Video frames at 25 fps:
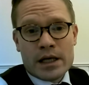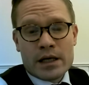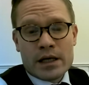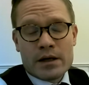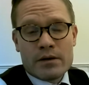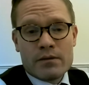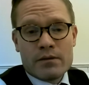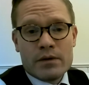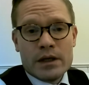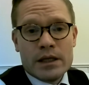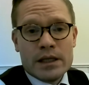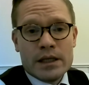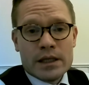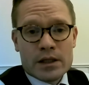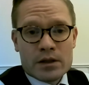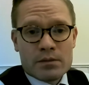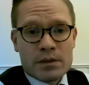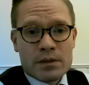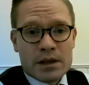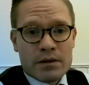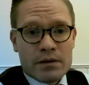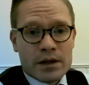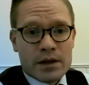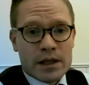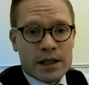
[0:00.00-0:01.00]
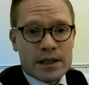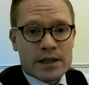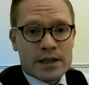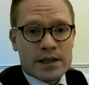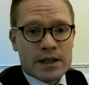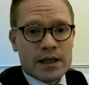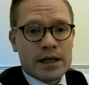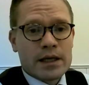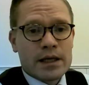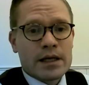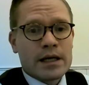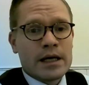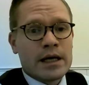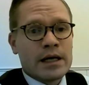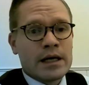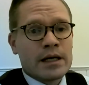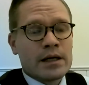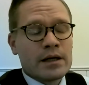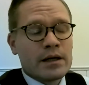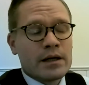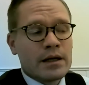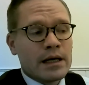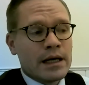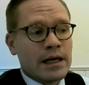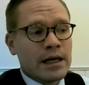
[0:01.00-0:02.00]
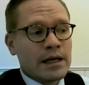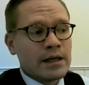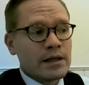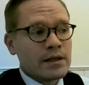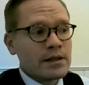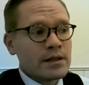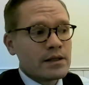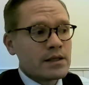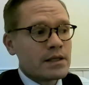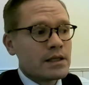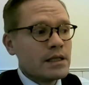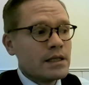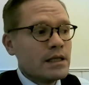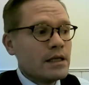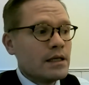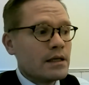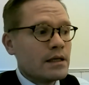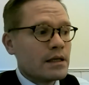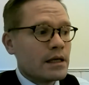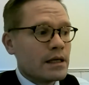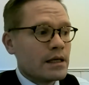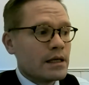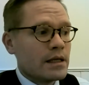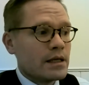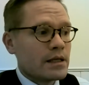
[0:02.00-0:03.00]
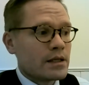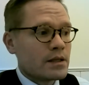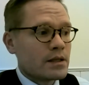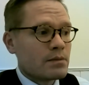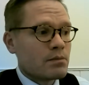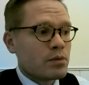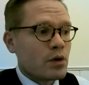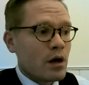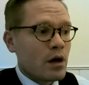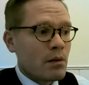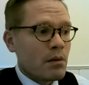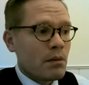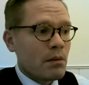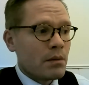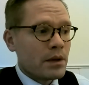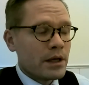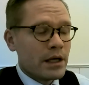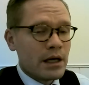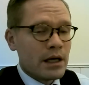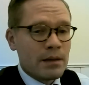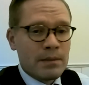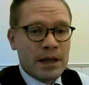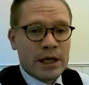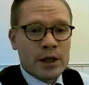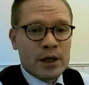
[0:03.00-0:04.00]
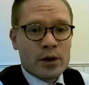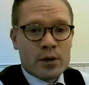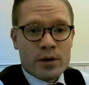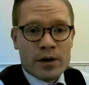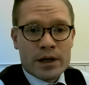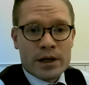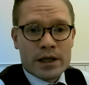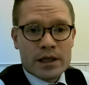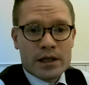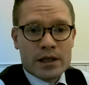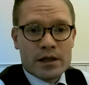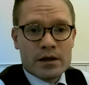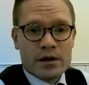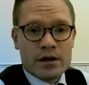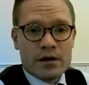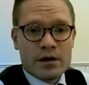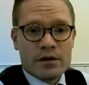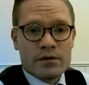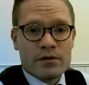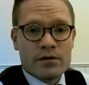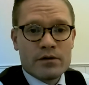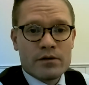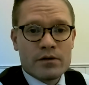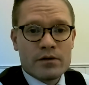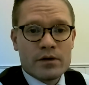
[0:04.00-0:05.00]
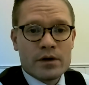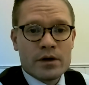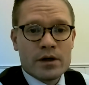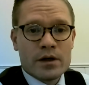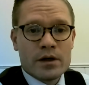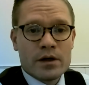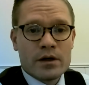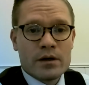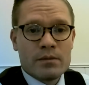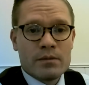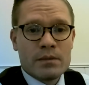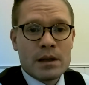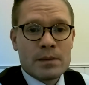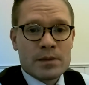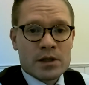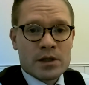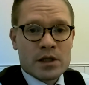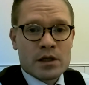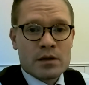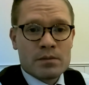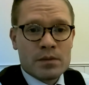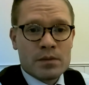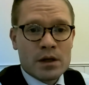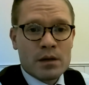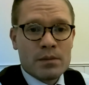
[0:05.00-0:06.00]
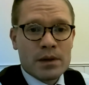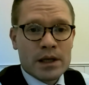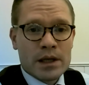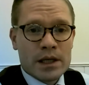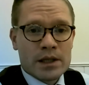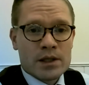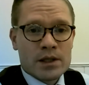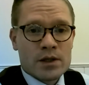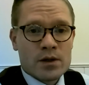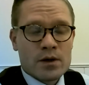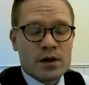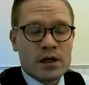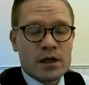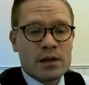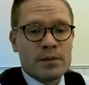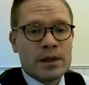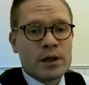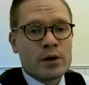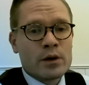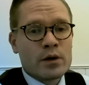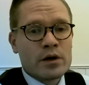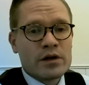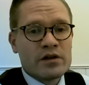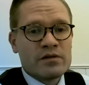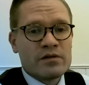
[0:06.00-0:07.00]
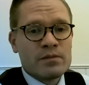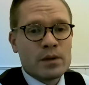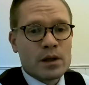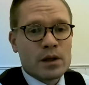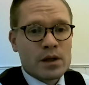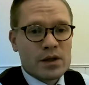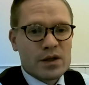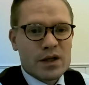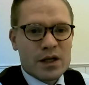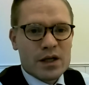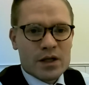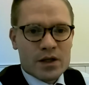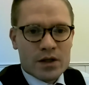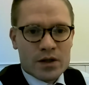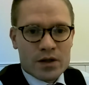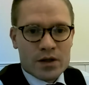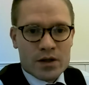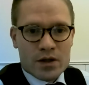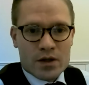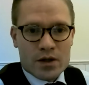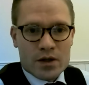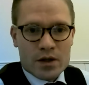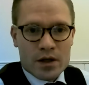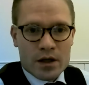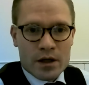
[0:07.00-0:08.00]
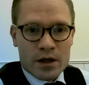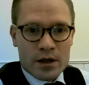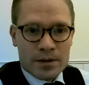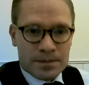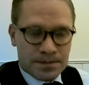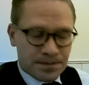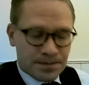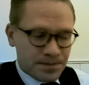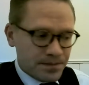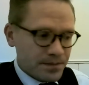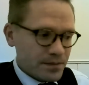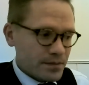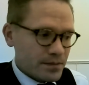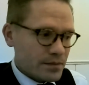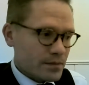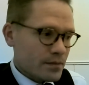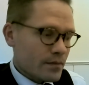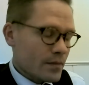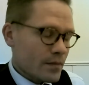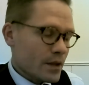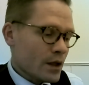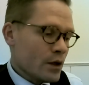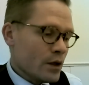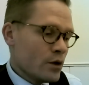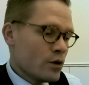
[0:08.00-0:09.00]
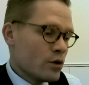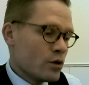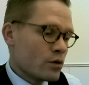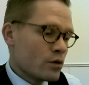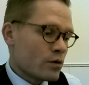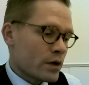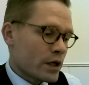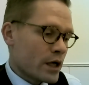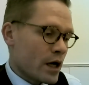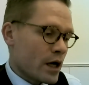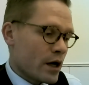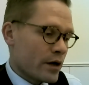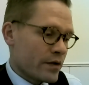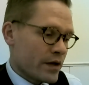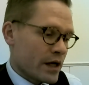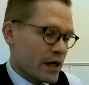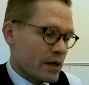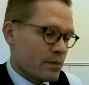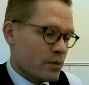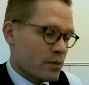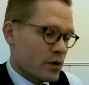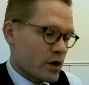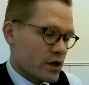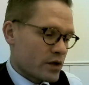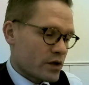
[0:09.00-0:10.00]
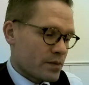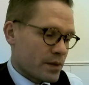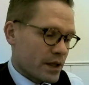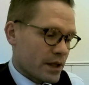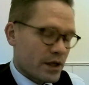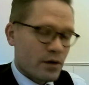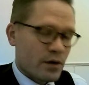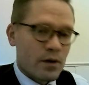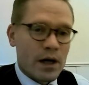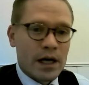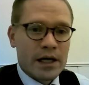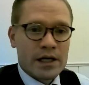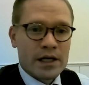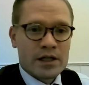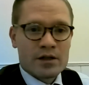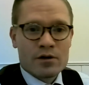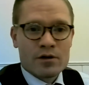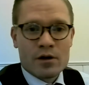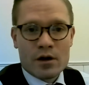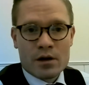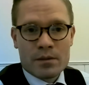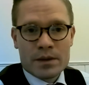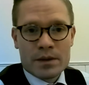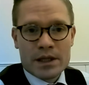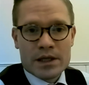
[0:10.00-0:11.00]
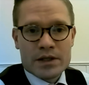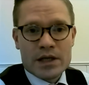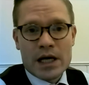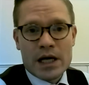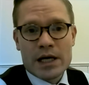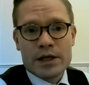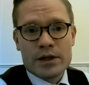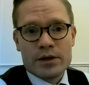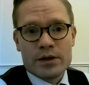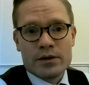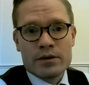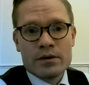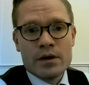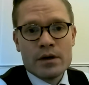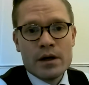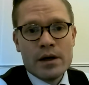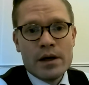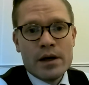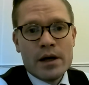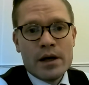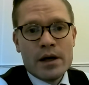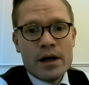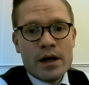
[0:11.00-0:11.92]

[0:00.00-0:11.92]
I think we need to be realistic and, and see that it is probably a minority of uh, members of the public and certainly a minority of politicians um, who regard that prospect quite as calmly as I do